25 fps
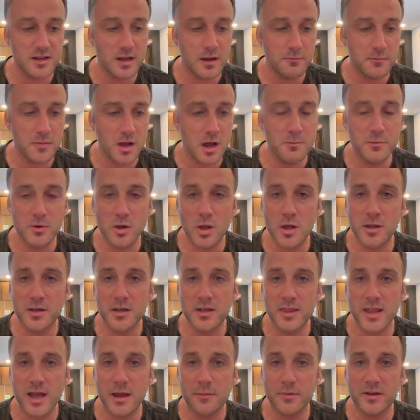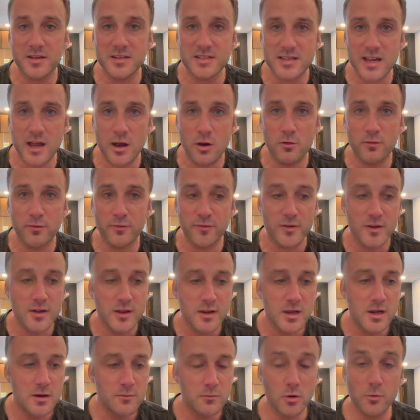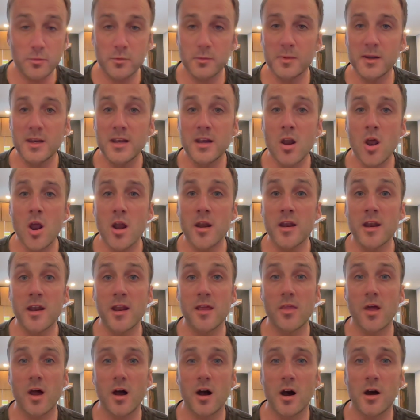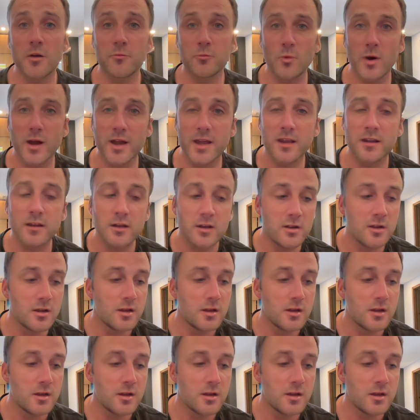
I'm learning that myself, probably learning it the hard way,